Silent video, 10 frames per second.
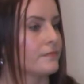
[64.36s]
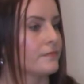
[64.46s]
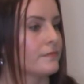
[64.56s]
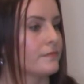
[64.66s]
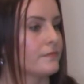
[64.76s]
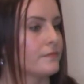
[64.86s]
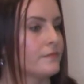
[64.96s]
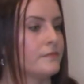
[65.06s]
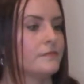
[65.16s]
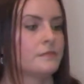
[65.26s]

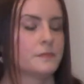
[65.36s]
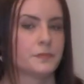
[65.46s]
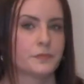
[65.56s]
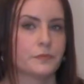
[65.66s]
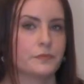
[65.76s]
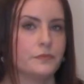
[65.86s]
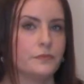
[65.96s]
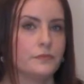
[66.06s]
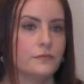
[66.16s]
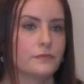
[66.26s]

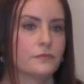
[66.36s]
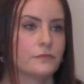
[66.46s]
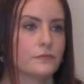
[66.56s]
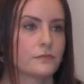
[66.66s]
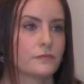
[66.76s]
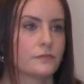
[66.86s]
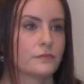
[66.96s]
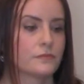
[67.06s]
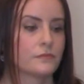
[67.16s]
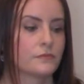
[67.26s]

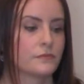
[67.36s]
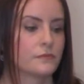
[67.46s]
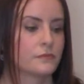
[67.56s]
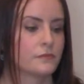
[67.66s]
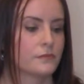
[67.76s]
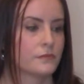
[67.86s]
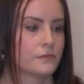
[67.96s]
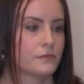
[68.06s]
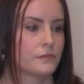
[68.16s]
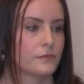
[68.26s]

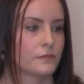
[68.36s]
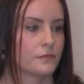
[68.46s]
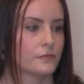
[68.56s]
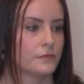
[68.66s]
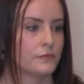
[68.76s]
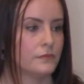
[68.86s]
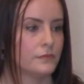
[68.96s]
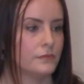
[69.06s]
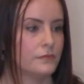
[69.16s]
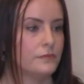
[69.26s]

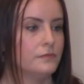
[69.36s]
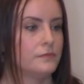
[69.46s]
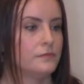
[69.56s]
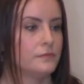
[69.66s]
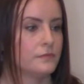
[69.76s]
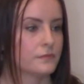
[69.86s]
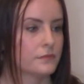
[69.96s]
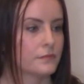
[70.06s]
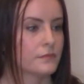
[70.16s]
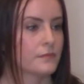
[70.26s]

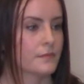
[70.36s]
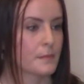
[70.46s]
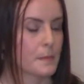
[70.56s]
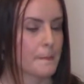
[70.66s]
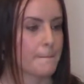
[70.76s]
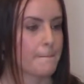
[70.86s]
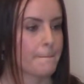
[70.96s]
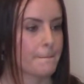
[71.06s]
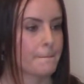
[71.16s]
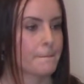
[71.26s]

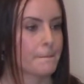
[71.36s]
(silent)